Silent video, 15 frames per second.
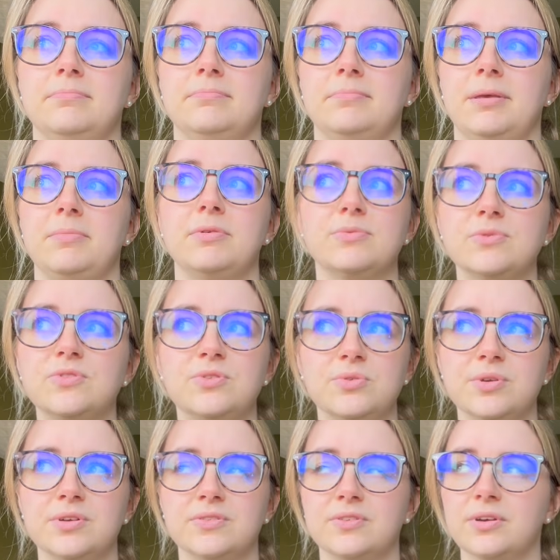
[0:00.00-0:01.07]
Maybe it was 2
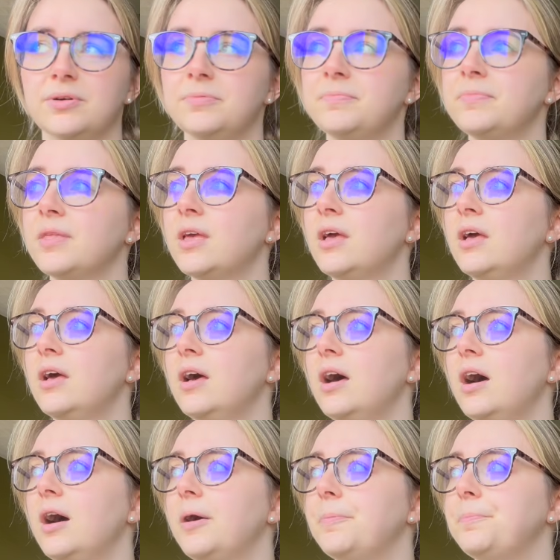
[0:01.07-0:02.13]
years ago.
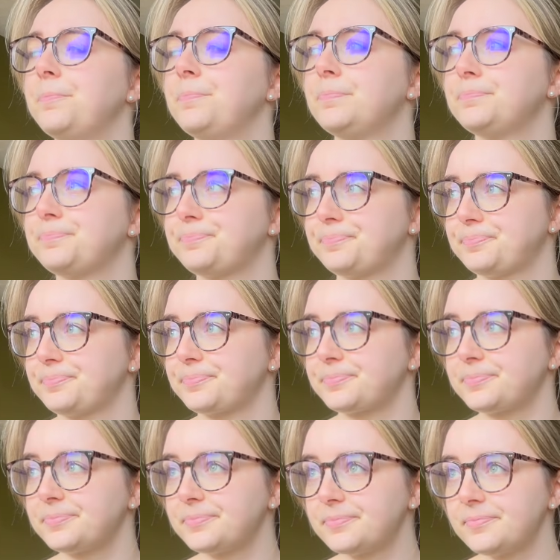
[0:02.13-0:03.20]
I
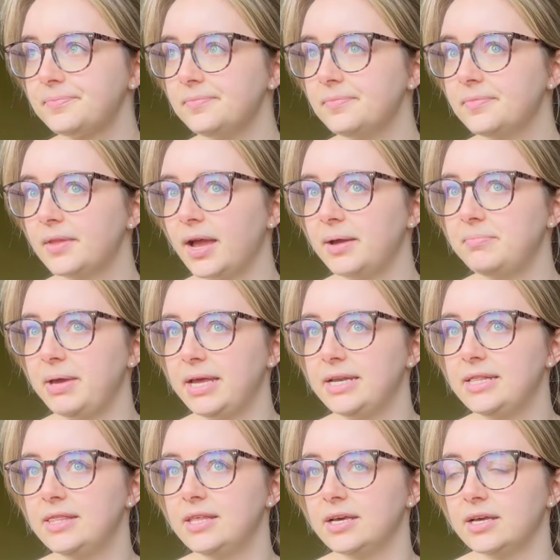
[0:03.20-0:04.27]

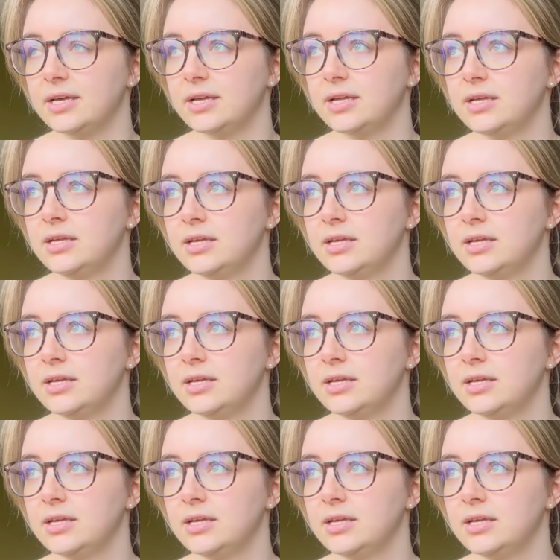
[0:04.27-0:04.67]
made the